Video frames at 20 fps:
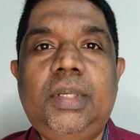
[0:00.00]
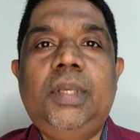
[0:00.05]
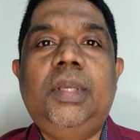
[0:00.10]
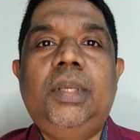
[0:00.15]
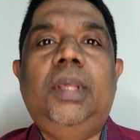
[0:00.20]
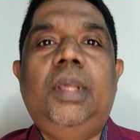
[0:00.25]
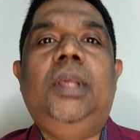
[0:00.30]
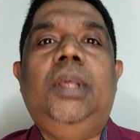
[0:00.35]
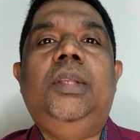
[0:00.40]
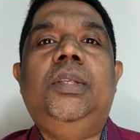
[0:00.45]

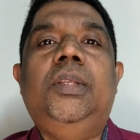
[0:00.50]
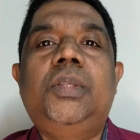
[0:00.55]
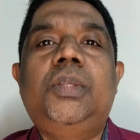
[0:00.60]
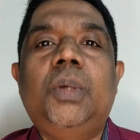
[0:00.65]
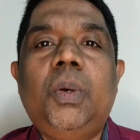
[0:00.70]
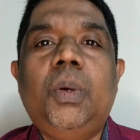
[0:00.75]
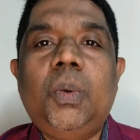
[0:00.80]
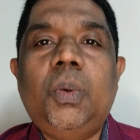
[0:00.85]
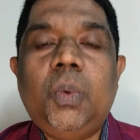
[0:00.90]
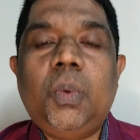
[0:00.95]

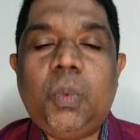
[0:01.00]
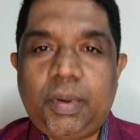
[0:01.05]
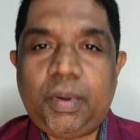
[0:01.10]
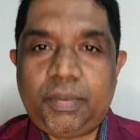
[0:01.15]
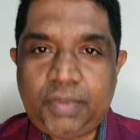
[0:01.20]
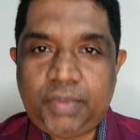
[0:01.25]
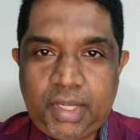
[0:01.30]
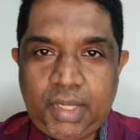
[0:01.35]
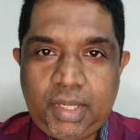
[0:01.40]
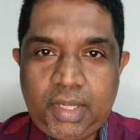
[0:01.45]
So, one of the
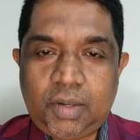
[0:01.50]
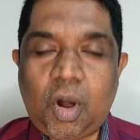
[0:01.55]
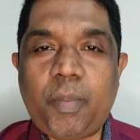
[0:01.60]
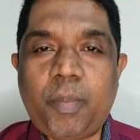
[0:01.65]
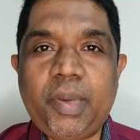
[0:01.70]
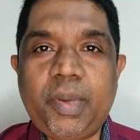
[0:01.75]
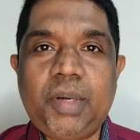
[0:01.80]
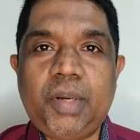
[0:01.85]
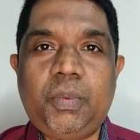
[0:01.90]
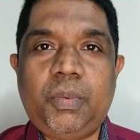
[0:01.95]
common
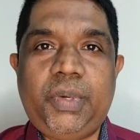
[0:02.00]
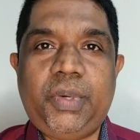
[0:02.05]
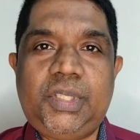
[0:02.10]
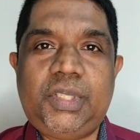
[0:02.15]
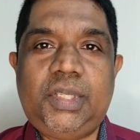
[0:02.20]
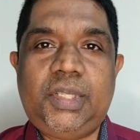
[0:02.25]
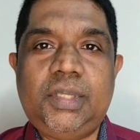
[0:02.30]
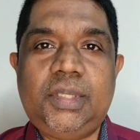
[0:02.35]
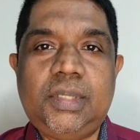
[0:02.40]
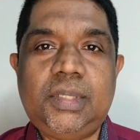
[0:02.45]

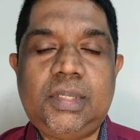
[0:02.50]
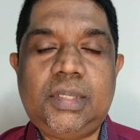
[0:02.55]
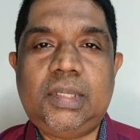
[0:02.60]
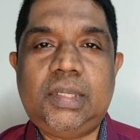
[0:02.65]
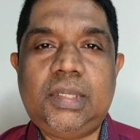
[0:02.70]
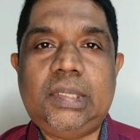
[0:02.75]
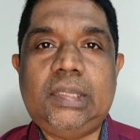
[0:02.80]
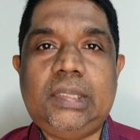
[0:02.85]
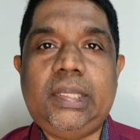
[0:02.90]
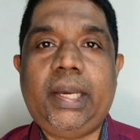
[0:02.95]
questions
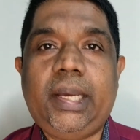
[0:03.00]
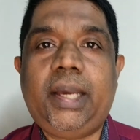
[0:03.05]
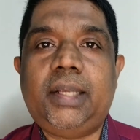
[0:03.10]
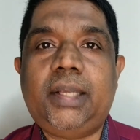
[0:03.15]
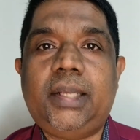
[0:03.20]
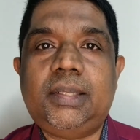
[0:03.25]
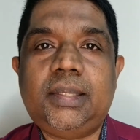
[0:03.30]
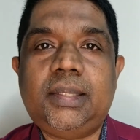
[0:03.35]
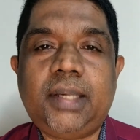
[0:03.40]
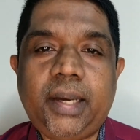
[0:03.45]
that
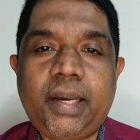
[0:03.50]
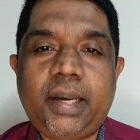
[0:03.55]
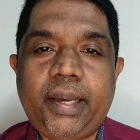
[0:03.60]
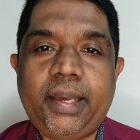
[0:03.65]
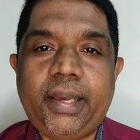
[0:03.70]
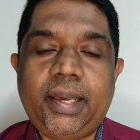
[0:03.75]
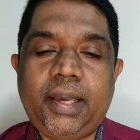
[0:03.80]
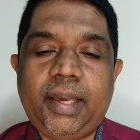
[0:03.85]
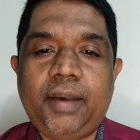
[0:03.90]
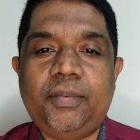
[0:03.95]
I
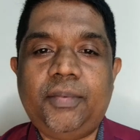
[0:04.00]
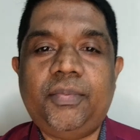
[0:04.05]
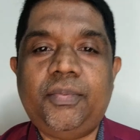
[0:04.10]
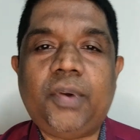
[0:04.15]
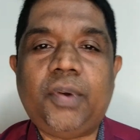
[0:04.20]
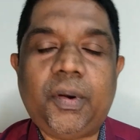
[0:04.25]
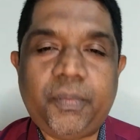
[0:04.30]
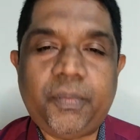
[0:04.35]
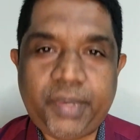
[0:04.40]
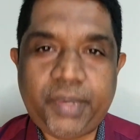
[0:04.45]
have
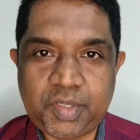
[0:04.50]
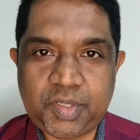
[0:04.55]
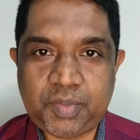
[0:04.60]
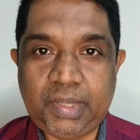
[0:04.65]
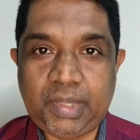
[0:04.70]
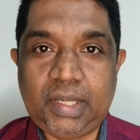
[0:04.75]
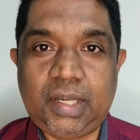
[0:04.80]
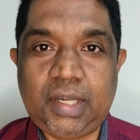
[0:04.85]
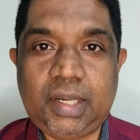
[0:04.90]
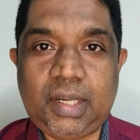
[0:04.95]
always been
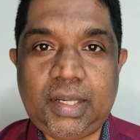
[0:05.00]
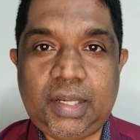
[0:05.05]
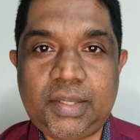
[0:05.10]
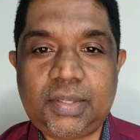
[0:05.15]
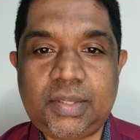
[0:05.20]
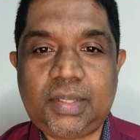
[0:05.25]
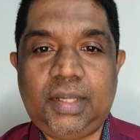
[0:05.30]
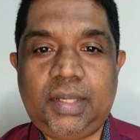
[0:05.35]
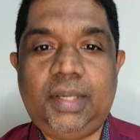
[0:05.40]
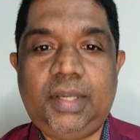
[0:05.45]
asked
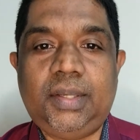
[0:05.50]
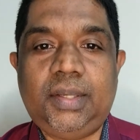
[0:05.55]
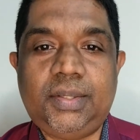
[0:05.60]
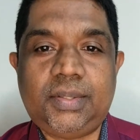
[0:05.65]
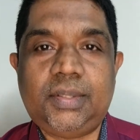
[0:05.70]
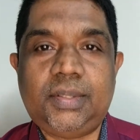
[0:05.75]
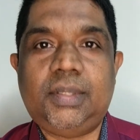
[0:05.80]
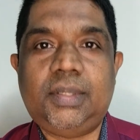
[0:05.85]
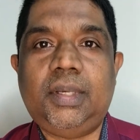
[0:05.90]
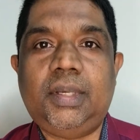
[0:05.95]
is
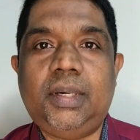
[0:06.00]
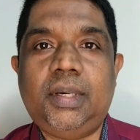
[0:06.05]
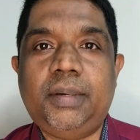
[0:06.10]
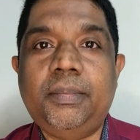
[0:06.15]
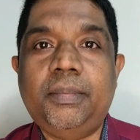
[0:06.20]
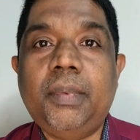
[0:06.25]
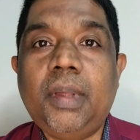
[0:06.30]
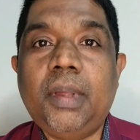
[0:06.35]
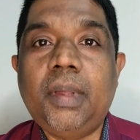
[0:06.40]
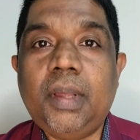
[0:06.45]

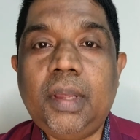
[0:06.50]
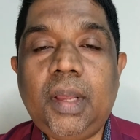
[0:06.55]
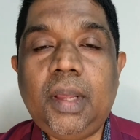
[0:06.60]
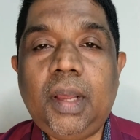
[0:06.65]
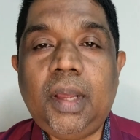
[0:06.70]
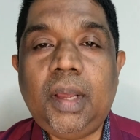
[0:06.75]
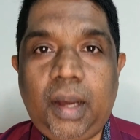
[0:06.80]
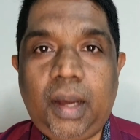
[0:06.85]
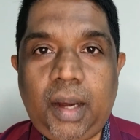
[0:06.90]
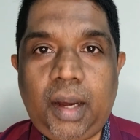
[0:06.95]

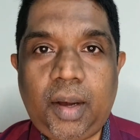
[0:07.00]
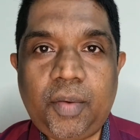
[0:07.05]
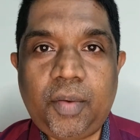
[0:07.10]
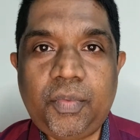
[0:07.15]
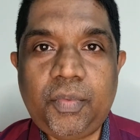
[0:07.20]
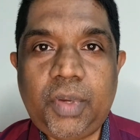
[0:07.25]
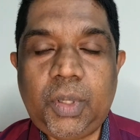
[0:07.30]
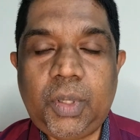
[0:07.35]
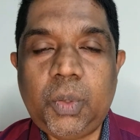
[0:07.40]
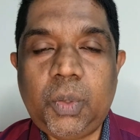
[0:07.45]
how do
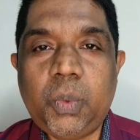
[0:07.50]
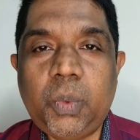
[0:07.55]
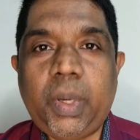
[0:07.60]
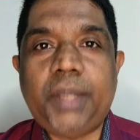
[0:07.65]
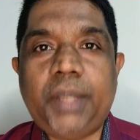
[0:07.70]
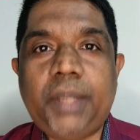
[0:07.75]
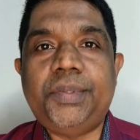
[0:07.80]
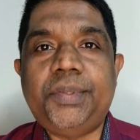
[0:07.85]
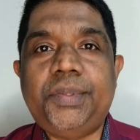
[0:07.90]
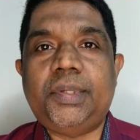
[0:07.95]
you
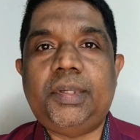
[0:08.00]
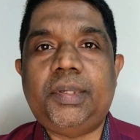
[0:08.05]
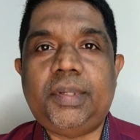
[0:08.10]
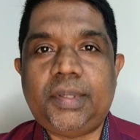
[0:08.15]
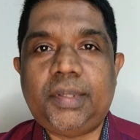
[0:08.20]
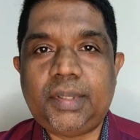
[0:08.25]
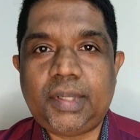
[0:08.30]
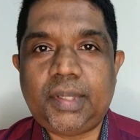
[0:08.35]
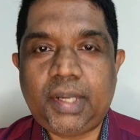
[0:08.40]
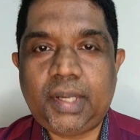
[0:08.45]
enter
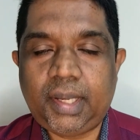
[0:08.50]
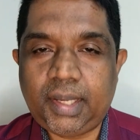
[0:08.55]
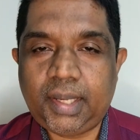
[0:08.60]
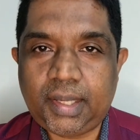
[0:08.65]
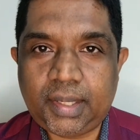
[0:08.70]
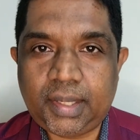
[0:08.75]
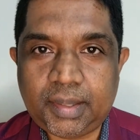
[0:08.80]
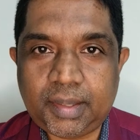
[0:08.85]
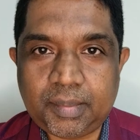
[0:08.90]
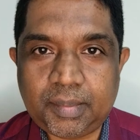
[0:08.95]

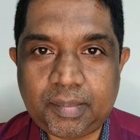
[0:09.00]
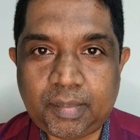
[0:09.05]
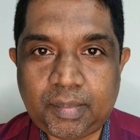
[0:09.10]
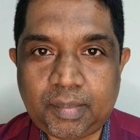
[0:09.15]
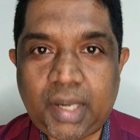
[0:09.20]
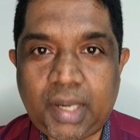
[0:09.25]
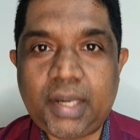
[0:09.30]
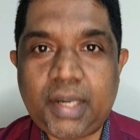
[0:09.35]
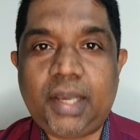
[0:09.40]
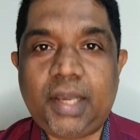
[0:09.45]
a
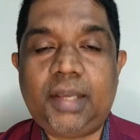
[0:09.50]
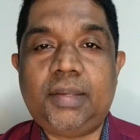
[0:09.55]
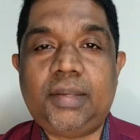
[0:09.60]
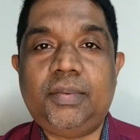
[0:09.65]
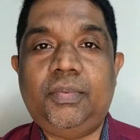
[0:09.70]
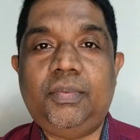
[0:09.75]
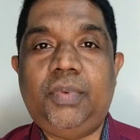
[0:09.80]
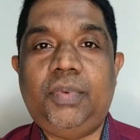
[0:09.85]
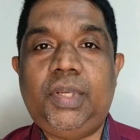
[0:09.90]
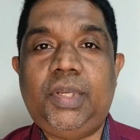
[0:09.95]
market
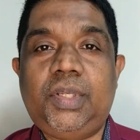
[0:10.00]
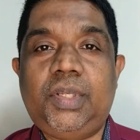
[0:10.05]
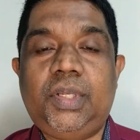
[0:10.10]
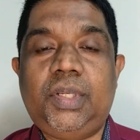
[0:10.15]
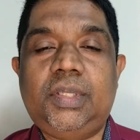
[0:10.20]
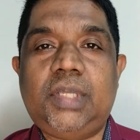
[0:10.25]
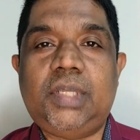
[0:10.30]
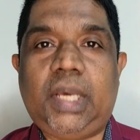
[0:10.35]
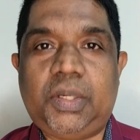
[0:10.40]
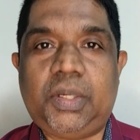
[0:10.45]
which is
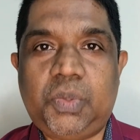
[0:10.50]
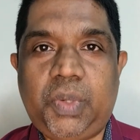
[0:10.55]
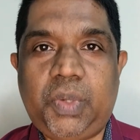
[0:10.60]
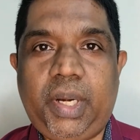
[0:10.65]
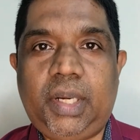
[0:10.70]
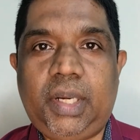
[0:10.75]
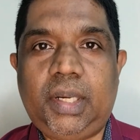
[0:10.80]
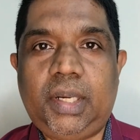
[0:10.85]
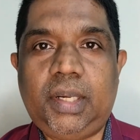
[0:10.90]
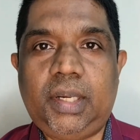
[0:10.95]

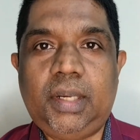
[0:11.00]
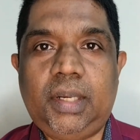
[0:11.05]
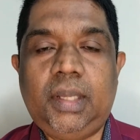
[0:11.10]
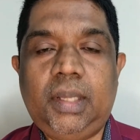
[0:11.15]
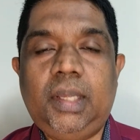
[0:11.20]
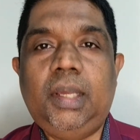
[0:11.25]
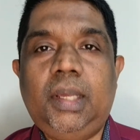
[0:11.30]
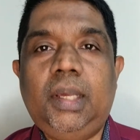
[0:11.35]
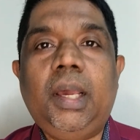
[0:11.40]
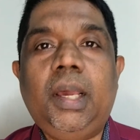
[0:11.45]
saturated,
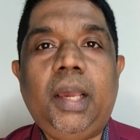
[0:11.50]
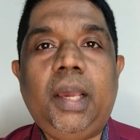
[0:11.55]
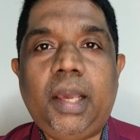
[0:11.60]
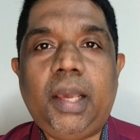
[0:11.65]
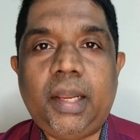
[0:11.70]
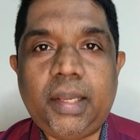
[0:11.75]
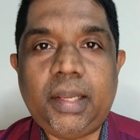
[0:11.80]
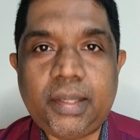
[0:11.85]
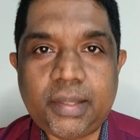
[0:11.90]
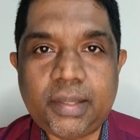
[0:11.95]

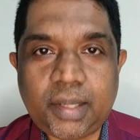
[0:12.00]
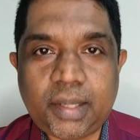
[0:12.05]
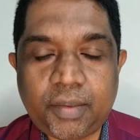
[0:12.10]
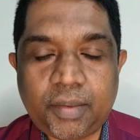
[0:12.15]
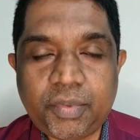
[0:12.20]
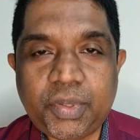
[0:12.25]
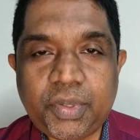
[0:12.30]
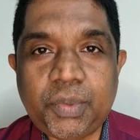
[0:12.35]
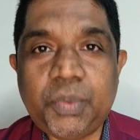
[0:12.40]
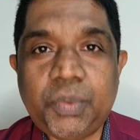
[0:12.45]
and how do
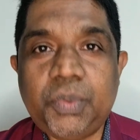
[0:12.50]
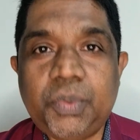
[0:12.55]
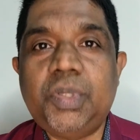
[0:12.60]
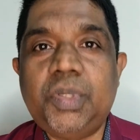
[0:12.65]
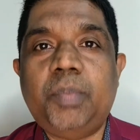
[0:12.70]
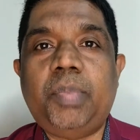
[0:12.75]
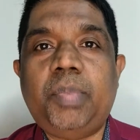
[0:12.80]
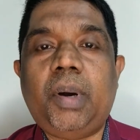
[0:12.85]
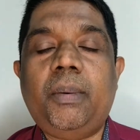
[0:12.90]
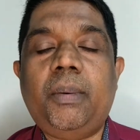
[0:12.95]
you use the
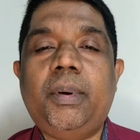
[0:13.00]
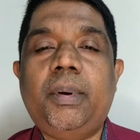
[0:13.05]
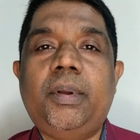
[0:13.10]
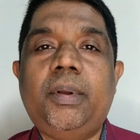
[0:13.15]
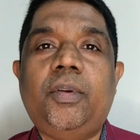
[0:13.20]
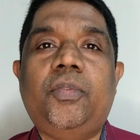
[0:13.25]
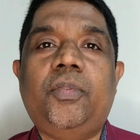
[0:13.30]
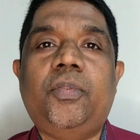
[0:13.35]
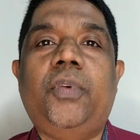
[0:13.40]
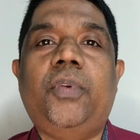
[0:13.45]
power of
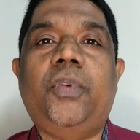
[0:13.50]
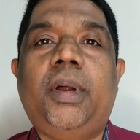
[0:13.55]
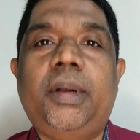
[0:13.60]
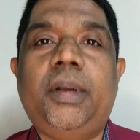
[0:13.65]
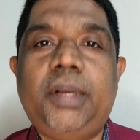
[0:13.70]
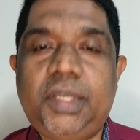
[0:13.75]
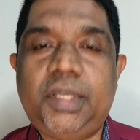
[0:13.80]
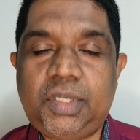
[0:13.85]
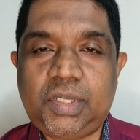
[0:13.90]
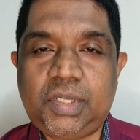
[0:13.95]

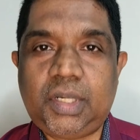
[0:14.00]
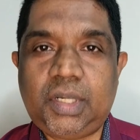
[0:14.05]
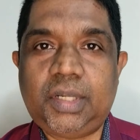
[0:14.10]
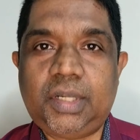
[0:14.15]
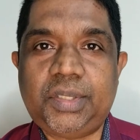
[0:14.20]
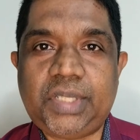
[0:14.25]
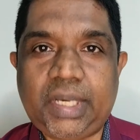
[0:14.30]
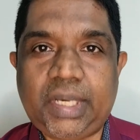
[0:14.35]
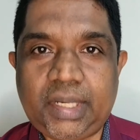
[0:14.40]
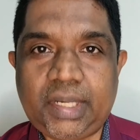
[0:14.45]
digital
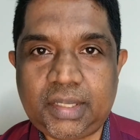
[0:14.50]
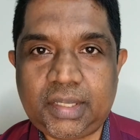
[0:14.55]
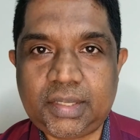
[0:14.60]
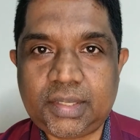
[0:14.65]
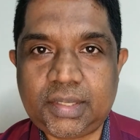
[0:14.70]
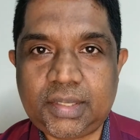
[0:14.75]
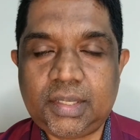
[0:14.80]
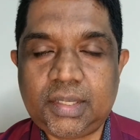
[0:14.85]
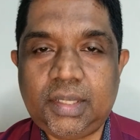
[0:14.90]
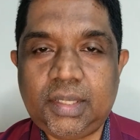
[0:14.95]
channels
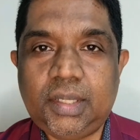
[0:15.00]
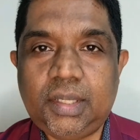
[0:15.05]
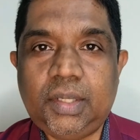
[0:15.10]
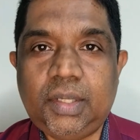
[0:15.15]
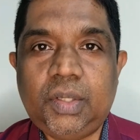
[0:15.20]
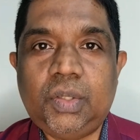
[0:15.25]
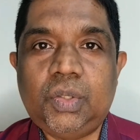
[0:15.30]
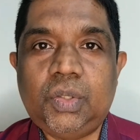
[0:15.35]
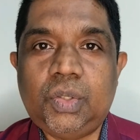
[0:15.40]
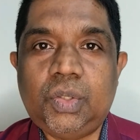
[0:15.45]

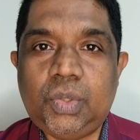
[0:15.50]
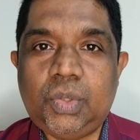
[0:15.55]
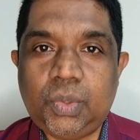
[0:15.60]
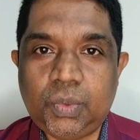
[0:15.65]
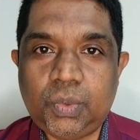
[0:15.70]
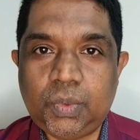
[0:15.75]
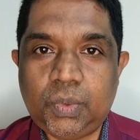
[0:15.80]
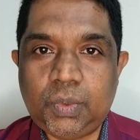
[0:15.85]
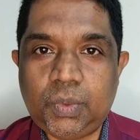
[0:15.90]
to